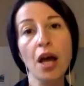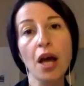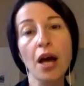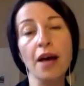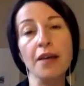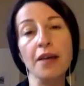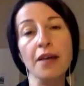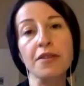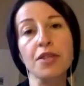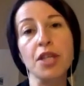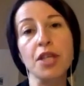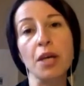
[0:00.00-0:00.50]

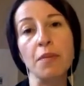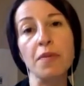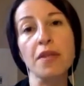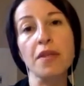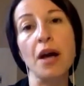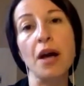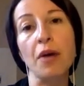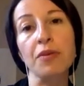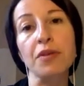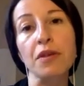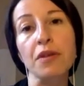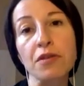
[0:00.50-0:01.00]
as James
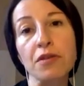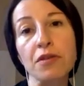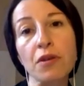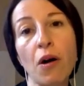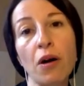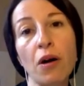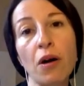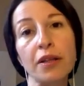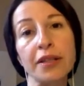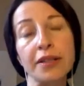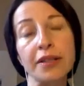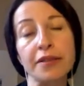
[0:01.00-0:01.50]
South has
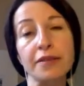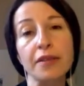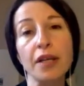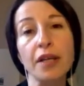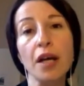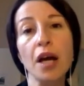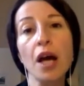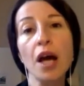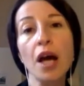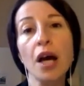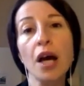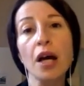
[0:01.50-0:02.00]
called it
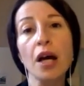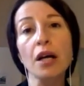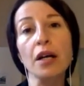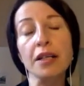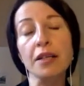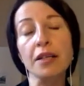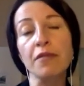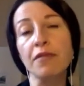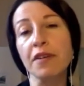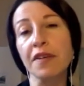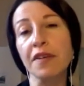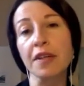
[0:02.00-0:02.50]

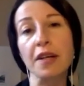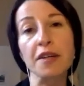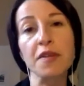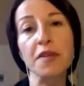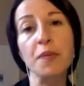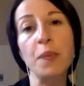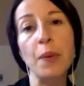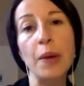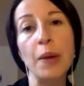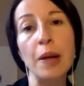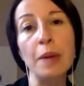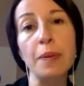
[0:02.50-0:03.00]
in a very nice
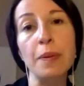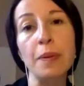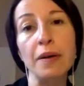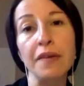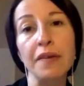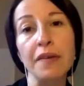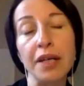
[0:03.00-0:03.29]
paper.